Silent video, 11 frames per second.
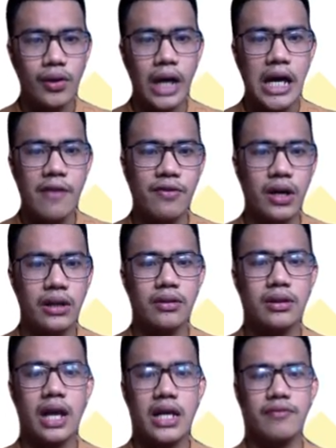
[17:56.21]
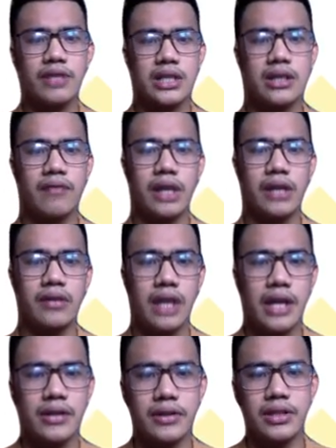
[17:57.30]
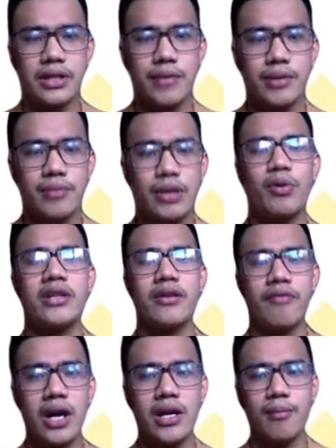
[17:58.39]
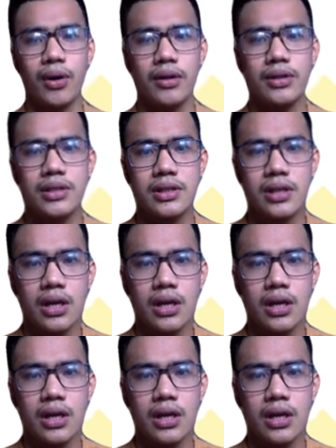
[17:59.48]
Okay, if you are to test for significant relationships between your variables